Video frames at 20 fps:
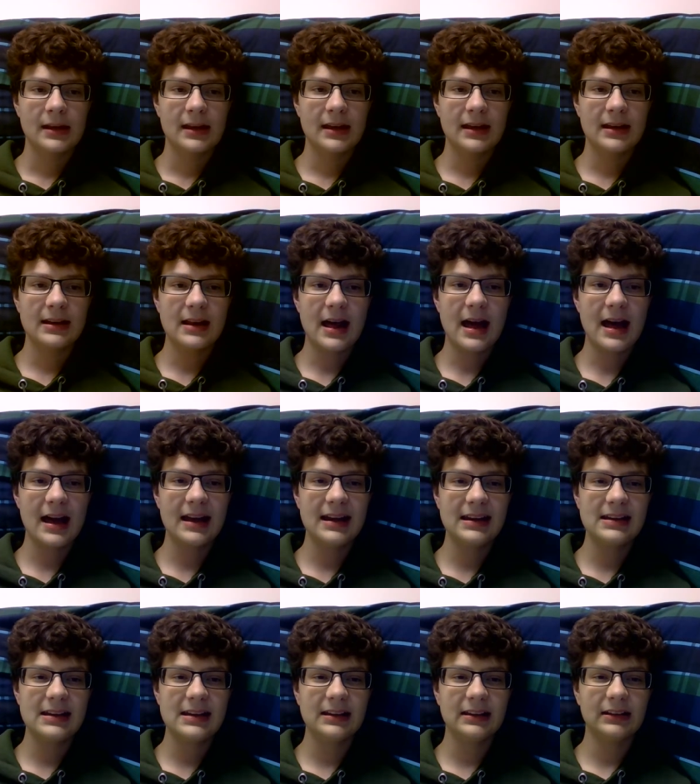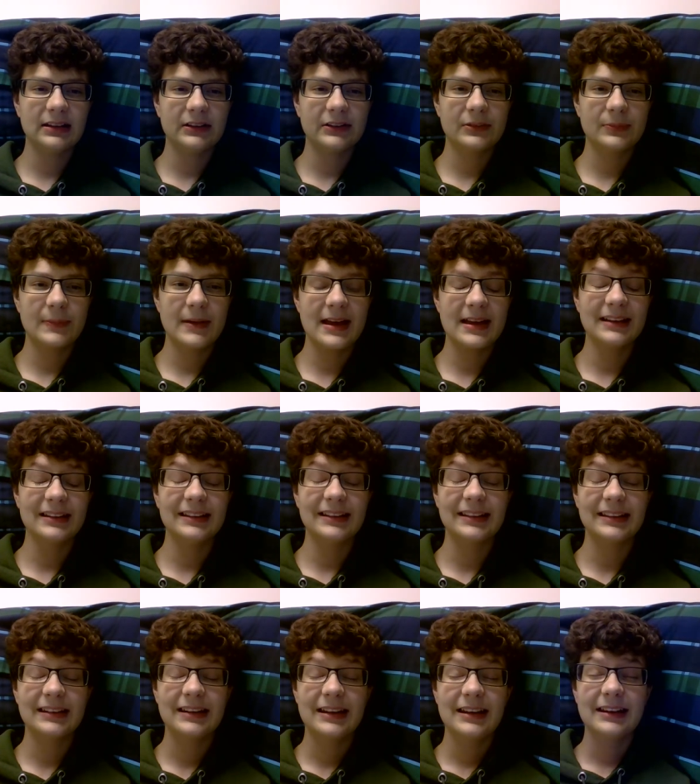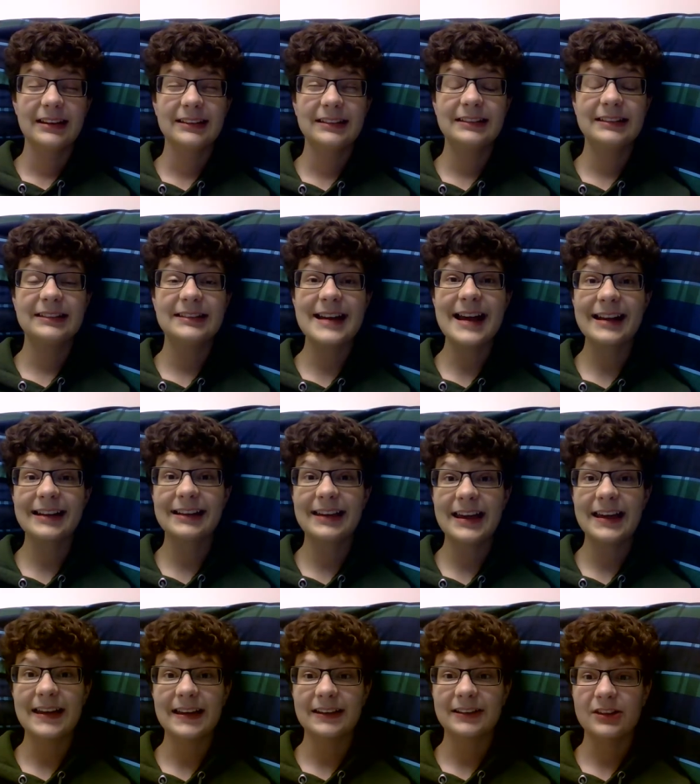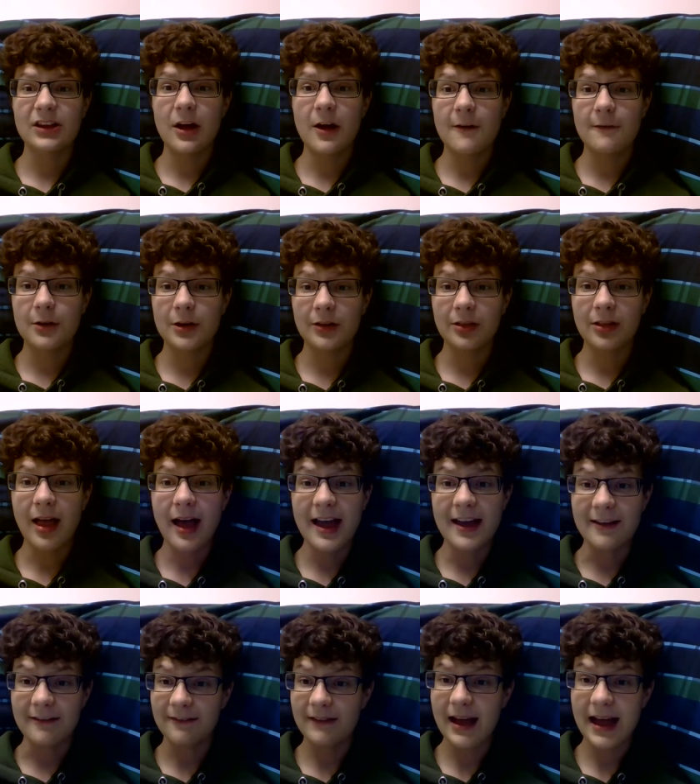And Heidi spends decades of her life.